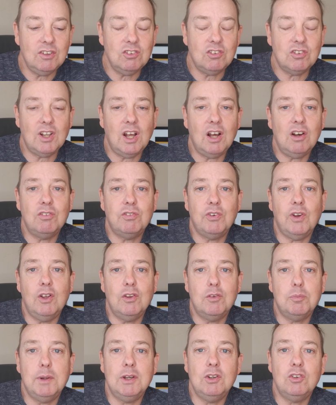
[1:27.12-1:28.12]
himself
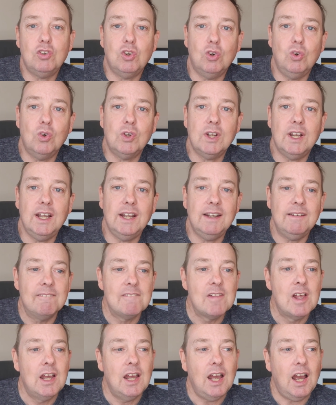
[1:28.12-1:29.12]
has been talking.
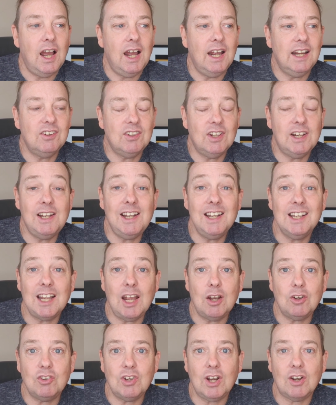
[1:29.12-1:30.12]
He said he didn't
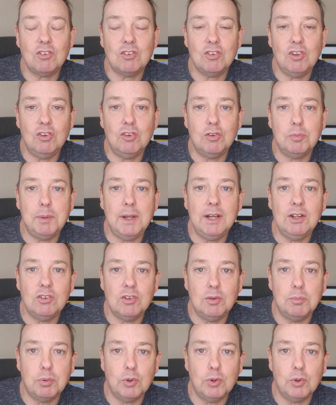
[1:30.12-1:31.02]
get a chance to speak to